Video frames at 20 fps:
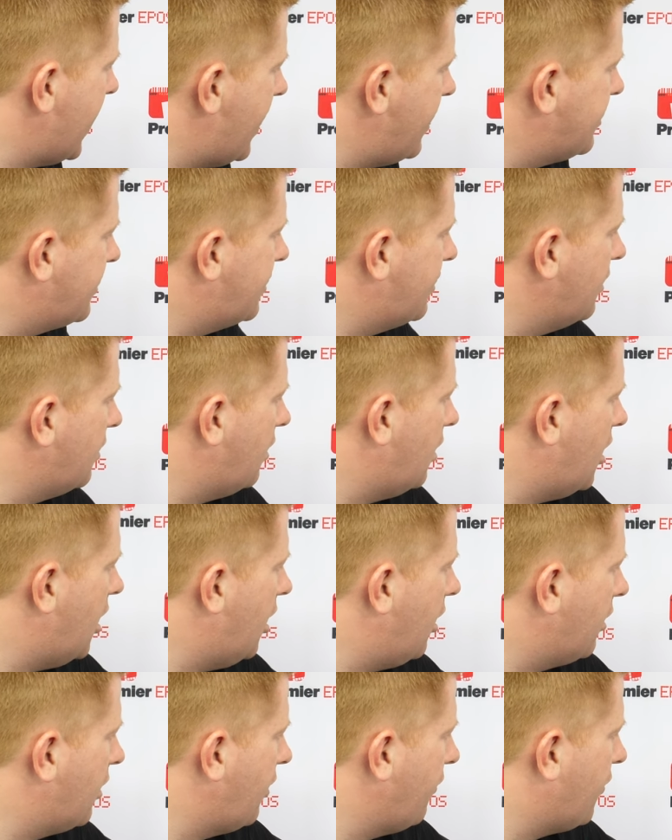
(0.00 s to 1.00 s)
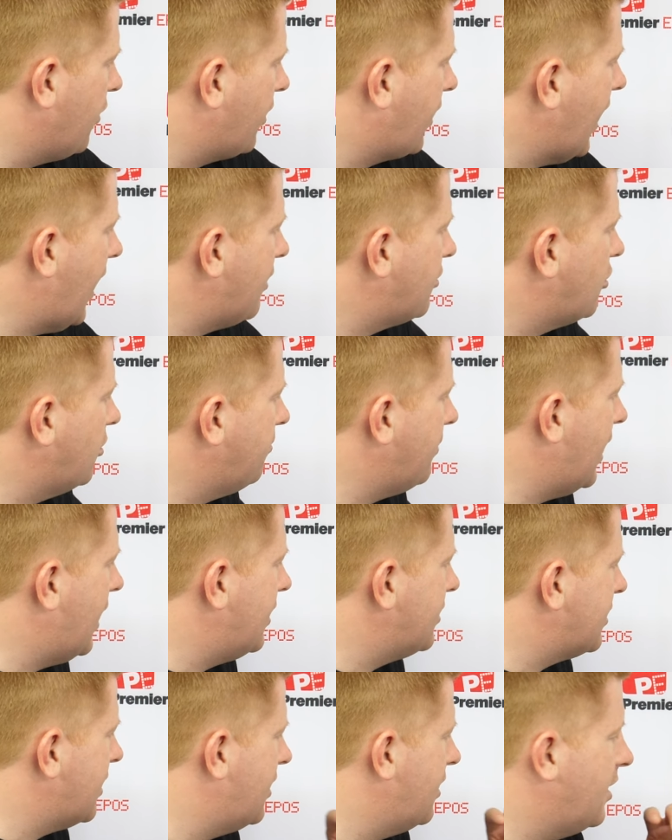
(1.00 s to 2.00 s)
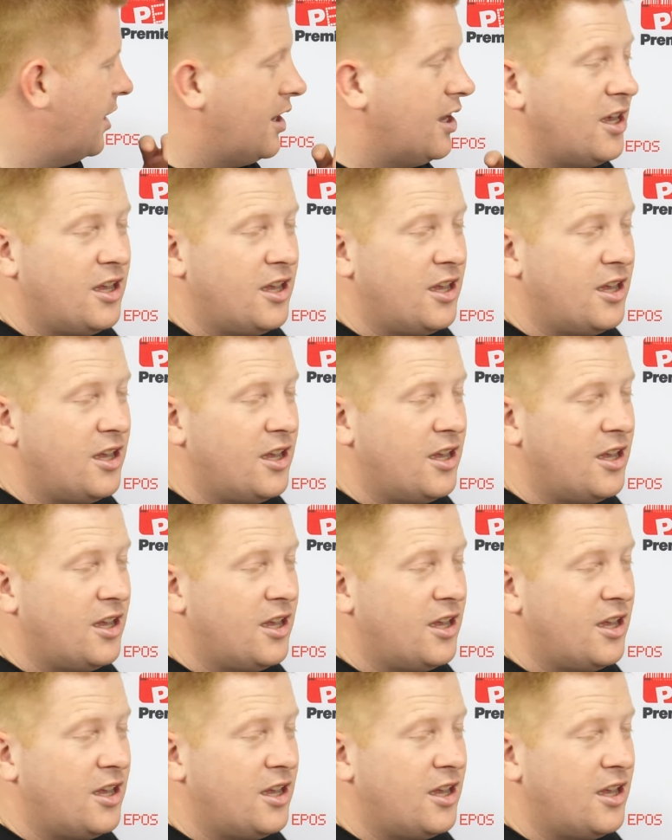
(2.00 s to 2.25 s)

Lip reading: instant log, you've got cash up manager,